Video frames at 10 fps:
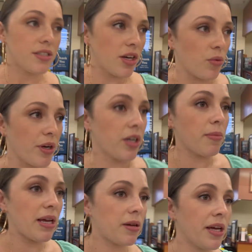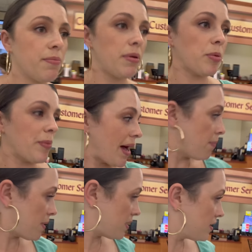So we're gonna make bibimbap.
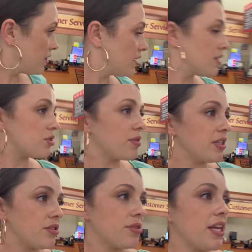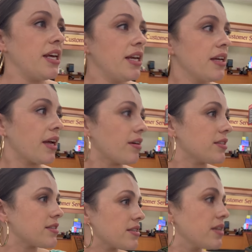So we need zucchini,
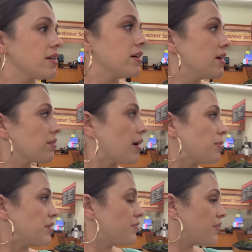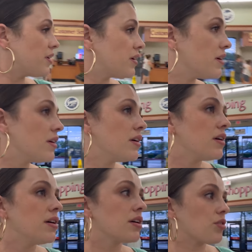carrots, ground beef,
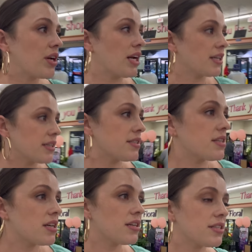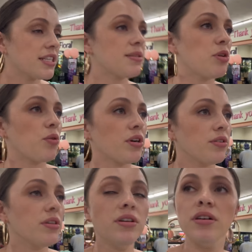green onions, sesame
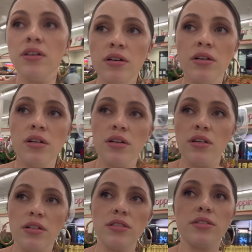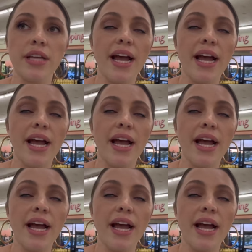oil. They